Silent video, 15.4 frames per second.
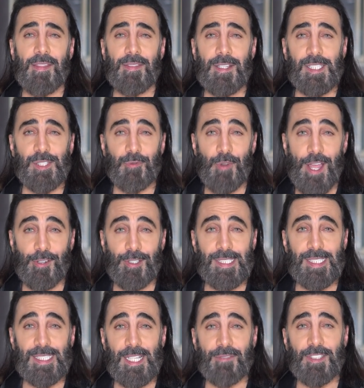This
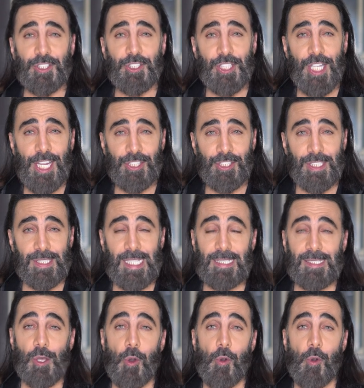fragrance definitely changes its